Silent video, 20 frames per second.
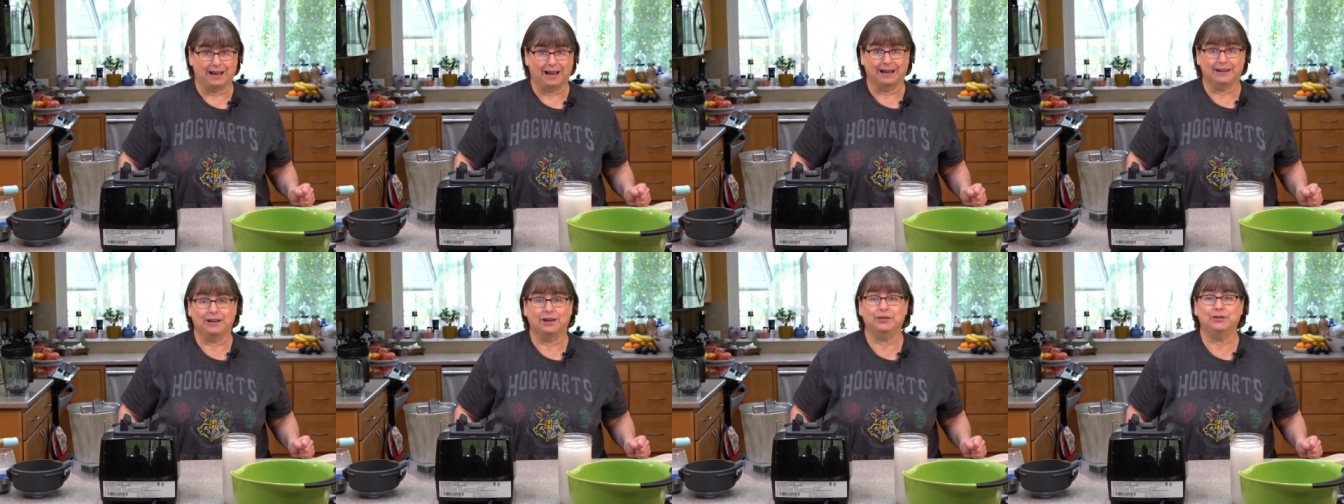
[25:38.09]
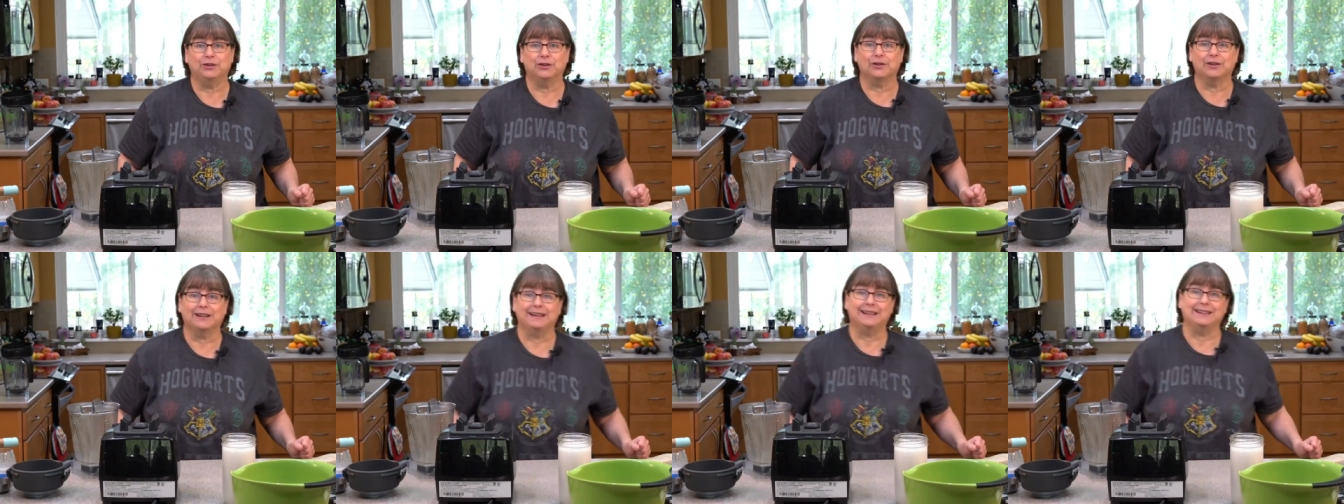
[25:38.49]
I know
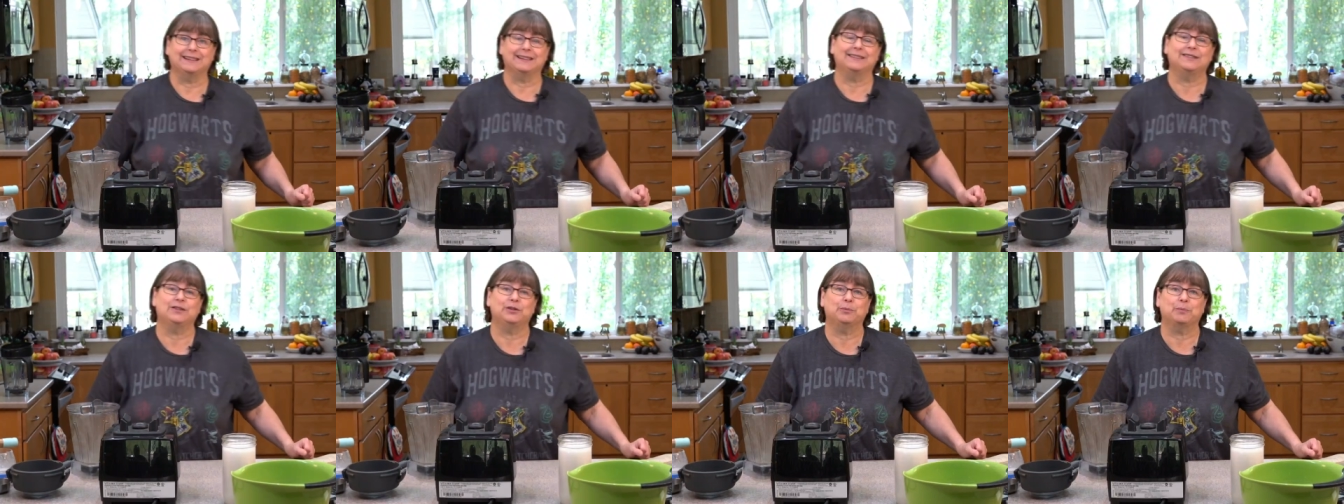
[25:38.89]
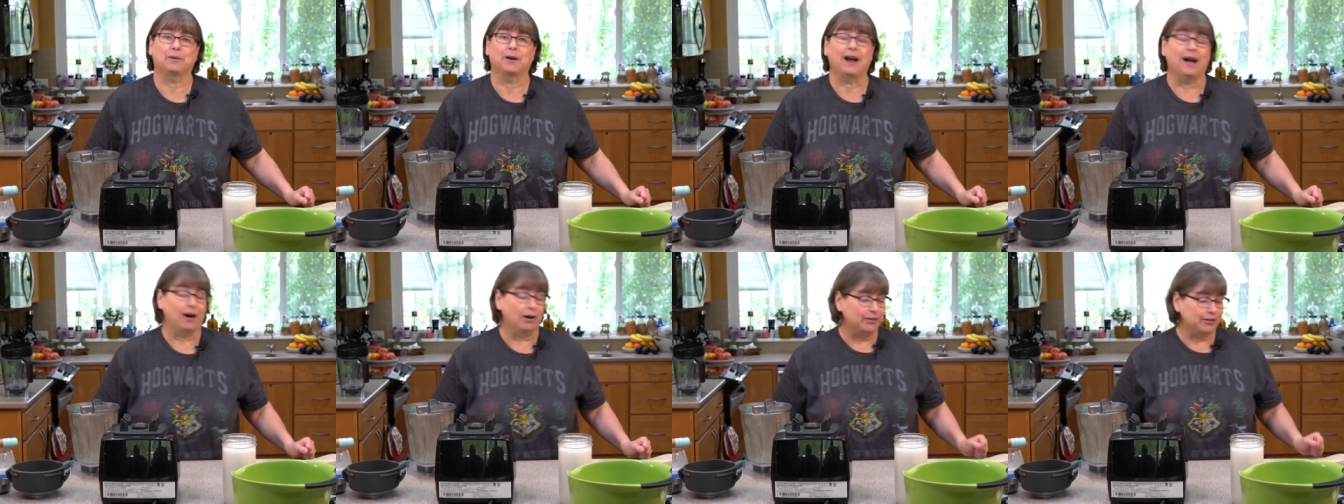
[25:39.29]
you're eating
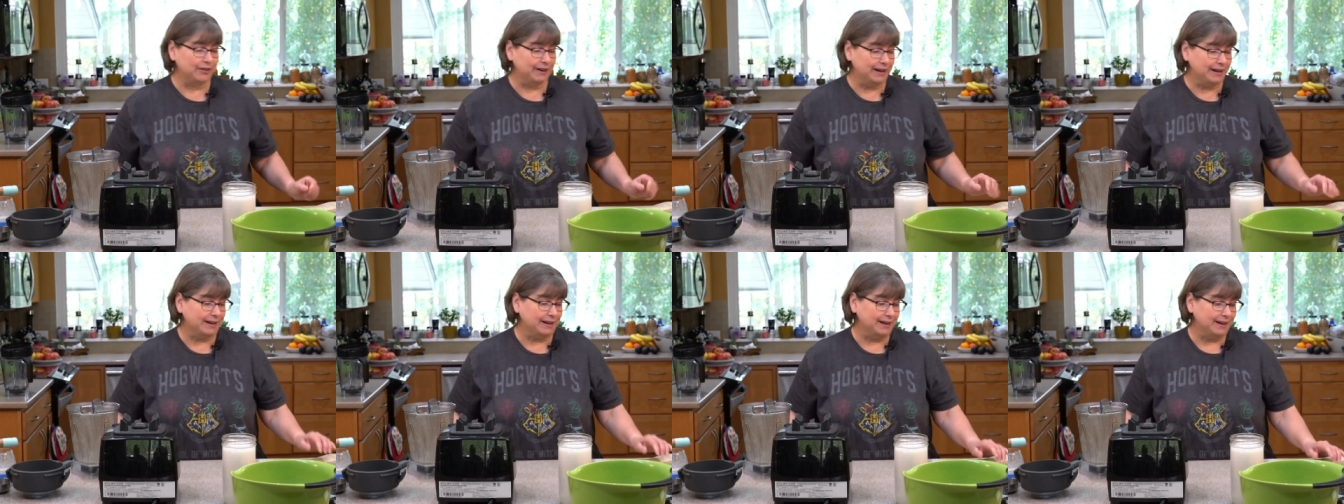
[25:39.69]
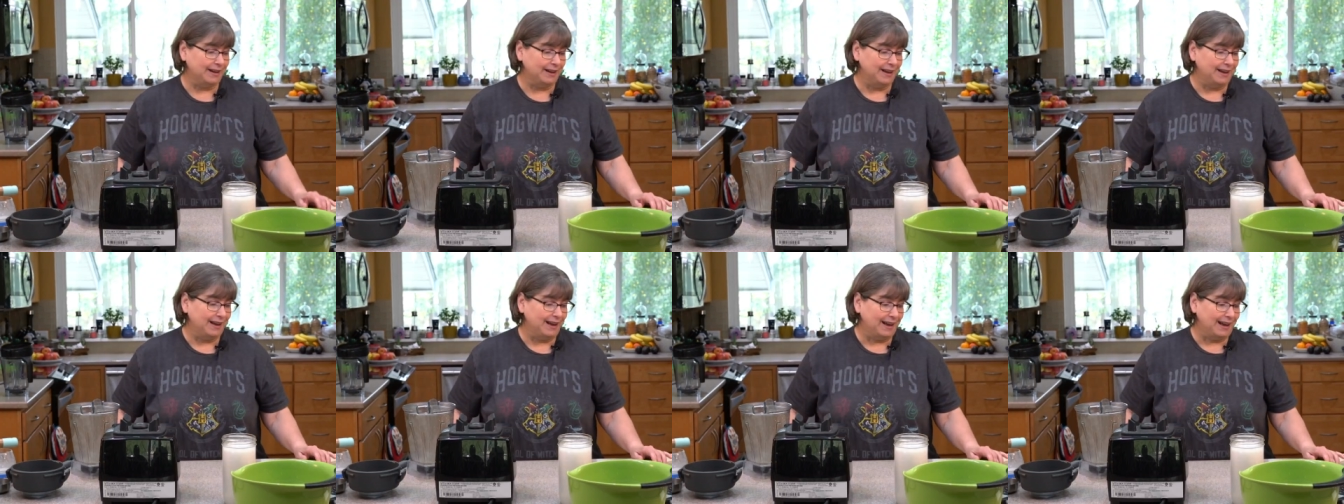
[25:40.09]
super healthy.
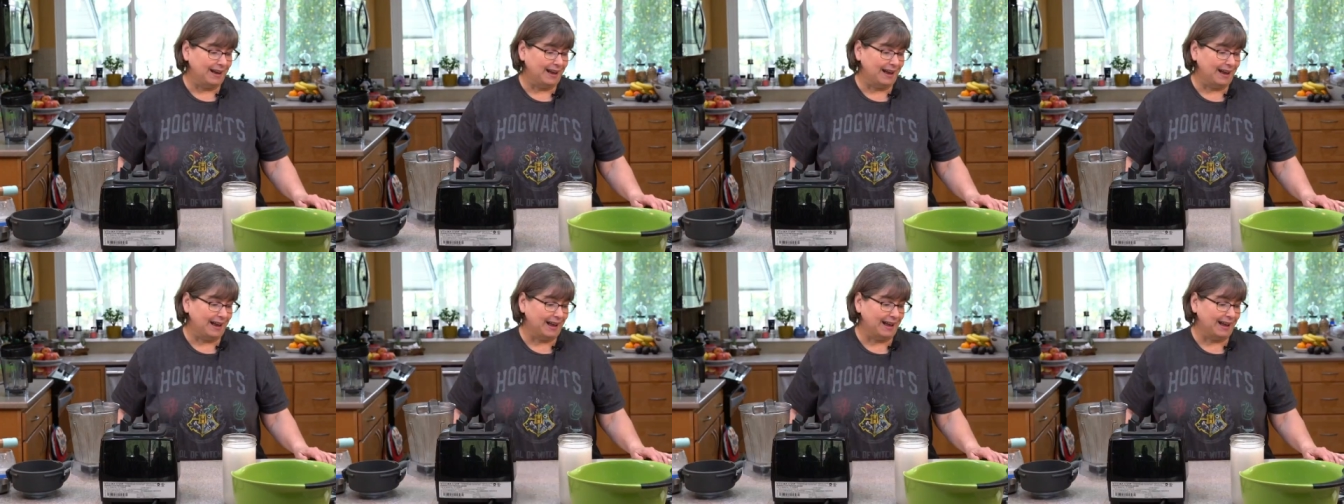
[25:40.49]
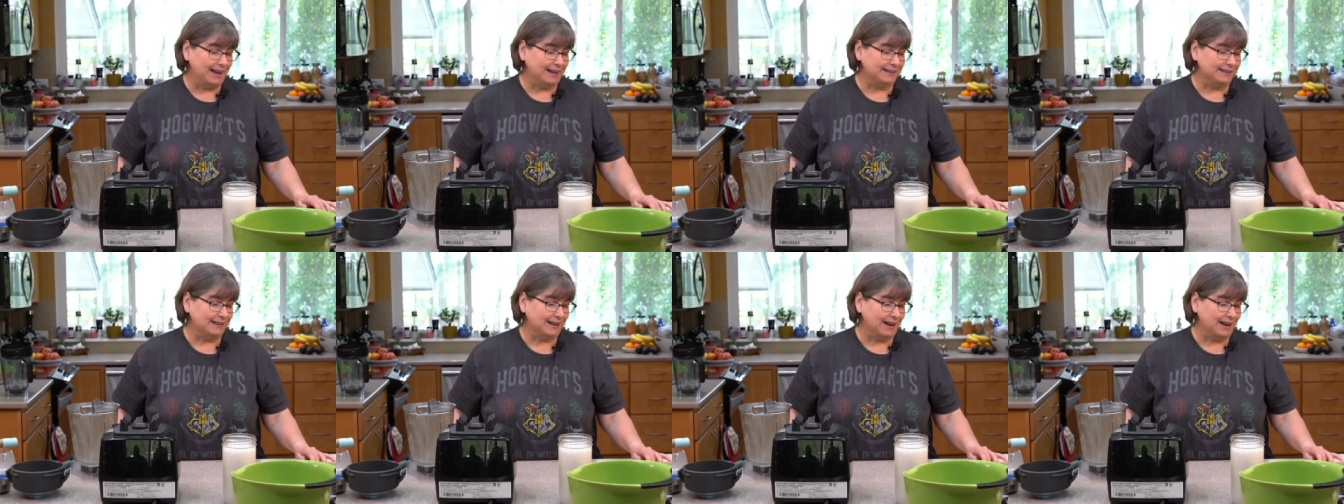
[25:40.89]

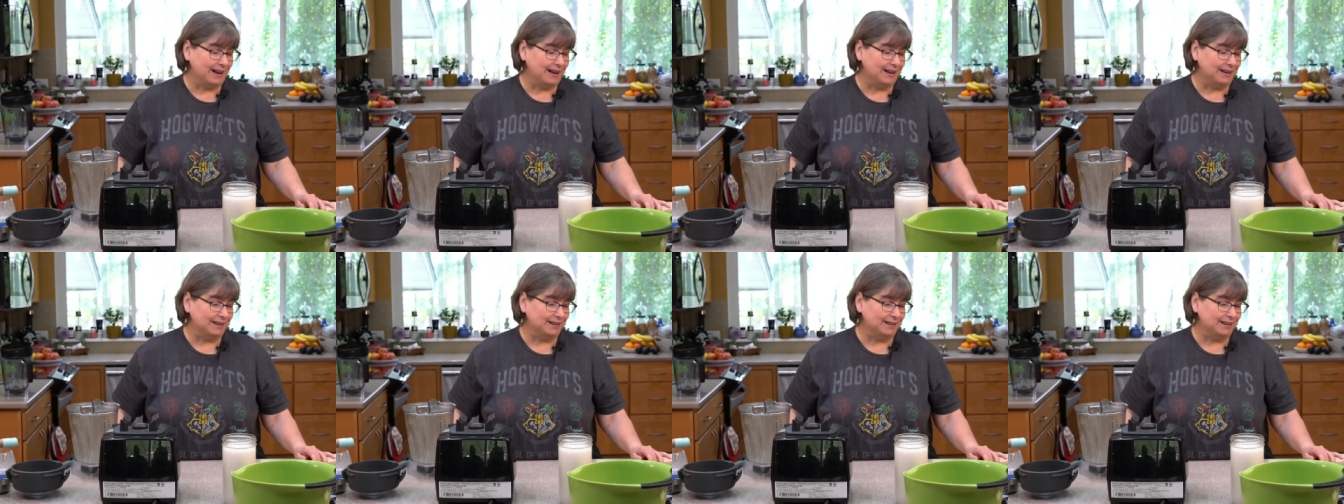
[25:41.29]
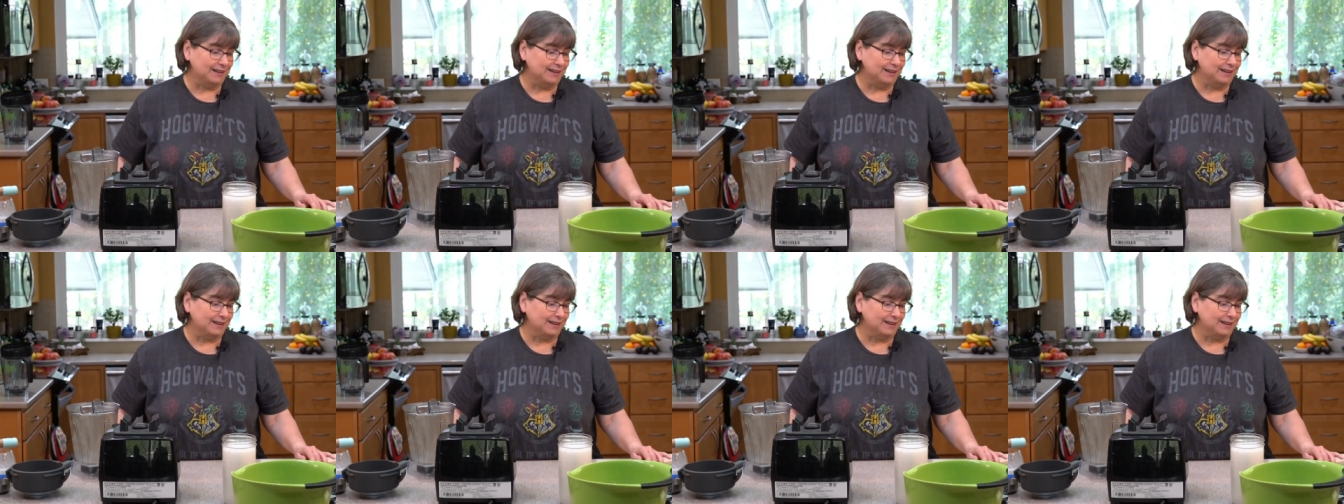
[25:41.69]
And uh,